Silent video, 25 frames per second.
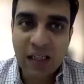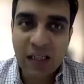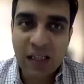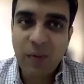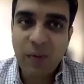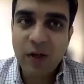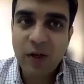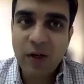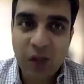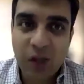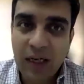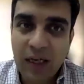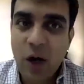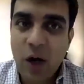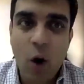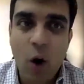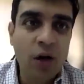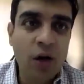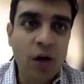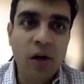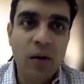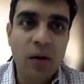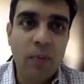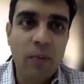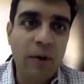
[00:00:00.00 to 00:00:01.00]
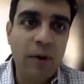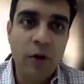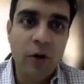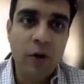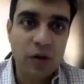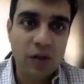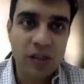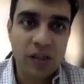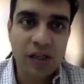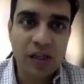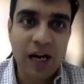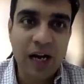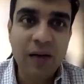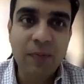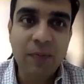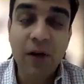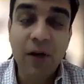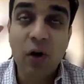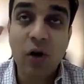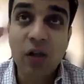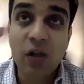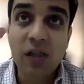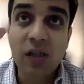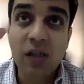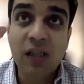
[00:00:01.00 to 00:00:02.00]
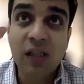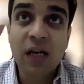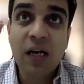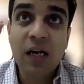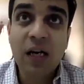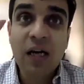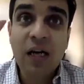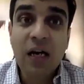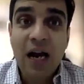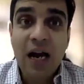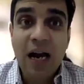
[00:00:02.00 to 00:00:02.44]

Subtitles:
especially entrepreneurs, right? Because